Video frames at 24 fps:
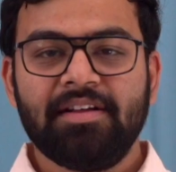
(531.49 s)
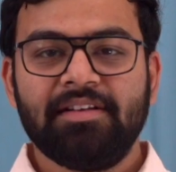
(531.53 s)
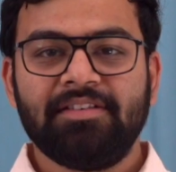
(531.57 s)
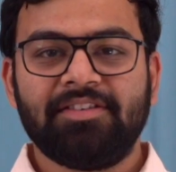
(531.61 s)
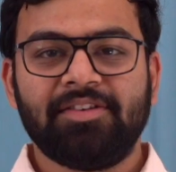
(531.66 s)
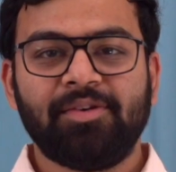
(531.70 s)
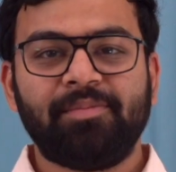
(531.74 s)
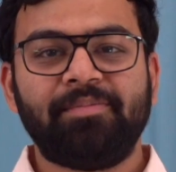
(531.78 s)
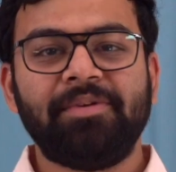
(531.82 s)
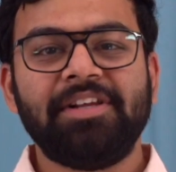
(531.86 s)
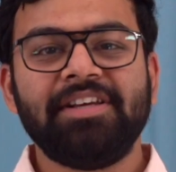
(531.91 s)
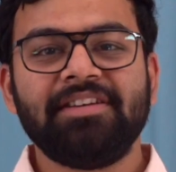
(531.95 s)

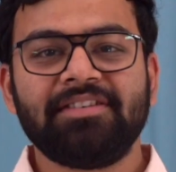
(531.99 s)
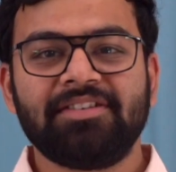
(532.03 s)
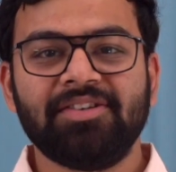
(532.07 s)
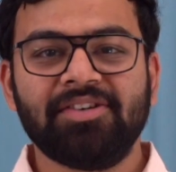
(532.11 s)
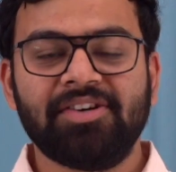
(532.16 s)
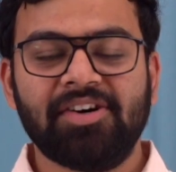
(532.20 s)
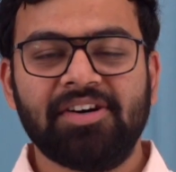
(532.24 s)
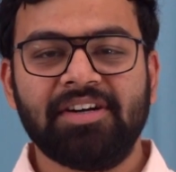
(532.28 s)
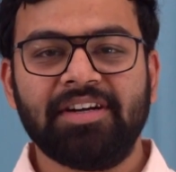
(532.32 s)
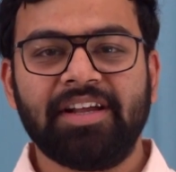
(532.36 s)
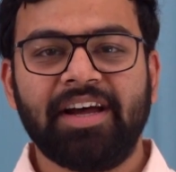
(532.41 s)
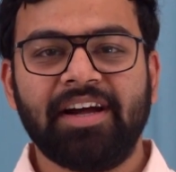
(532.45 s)
So please do
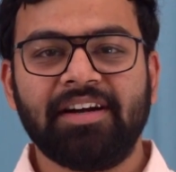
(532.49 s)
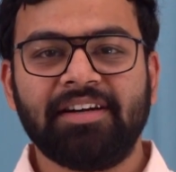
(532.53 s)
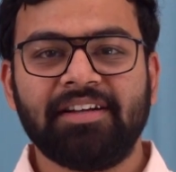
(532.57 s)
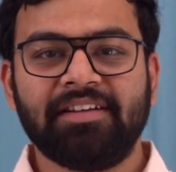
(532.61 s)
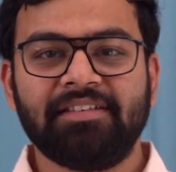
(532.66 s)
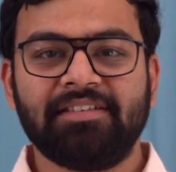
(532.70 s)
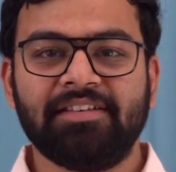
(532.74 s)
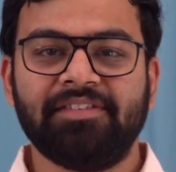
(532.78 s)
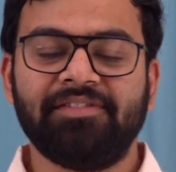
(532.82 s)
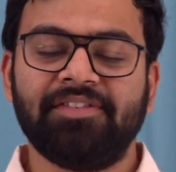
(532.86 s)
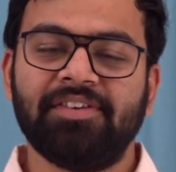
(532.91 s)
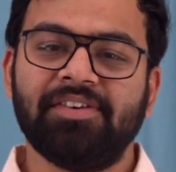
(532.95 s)
contact
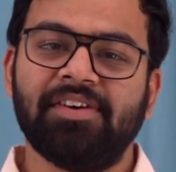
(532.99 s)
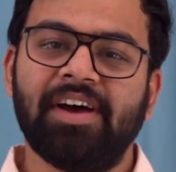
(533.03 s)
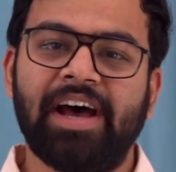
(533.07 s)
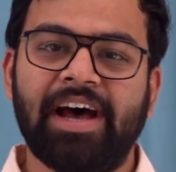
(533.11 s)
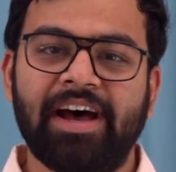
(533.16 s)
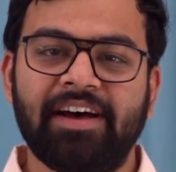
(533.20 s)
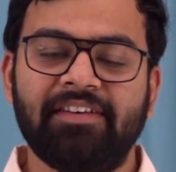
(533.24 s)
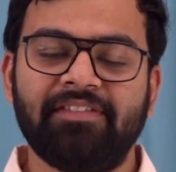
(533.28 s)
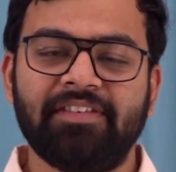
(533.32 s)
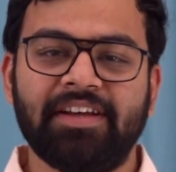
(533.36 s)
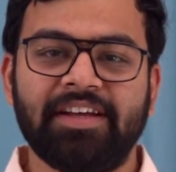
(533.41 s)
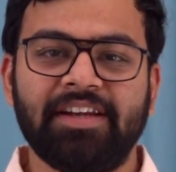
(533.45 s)
us if you
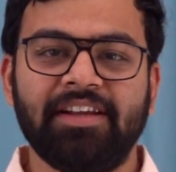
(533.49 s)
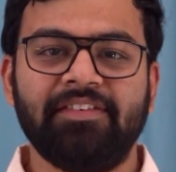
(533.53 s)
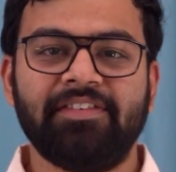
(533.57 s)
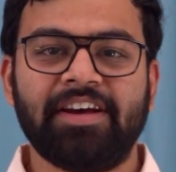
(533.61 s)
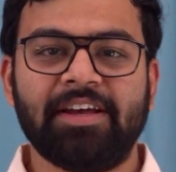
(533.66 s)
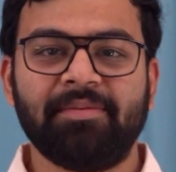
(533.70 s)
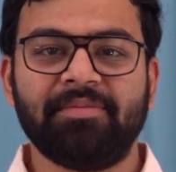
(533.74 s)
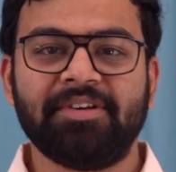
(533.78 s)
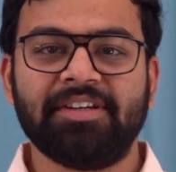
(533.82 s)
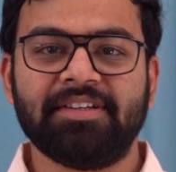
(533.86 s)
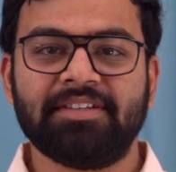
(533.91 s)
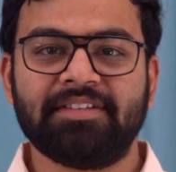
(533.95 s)
have any
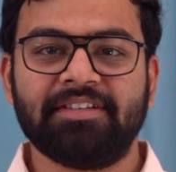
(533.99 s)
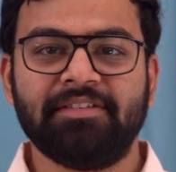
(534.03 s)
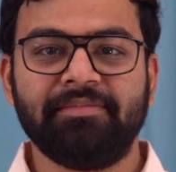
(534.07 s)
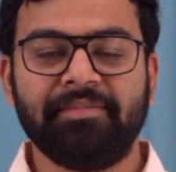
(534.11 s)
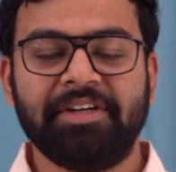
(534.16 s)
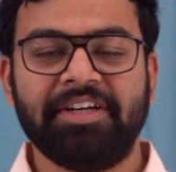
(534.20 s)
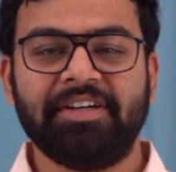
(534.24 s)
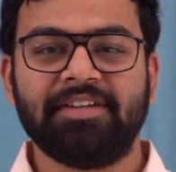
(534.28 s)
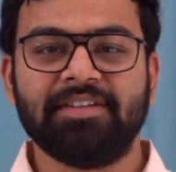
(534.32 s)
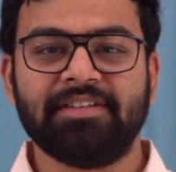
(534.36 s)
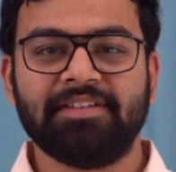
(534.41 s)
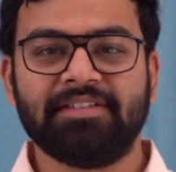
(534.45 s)
vibration
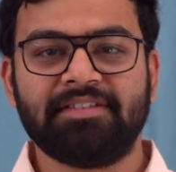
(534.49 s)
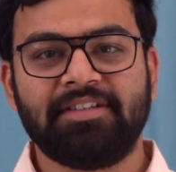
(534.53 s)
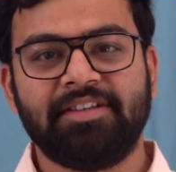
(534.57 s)
meters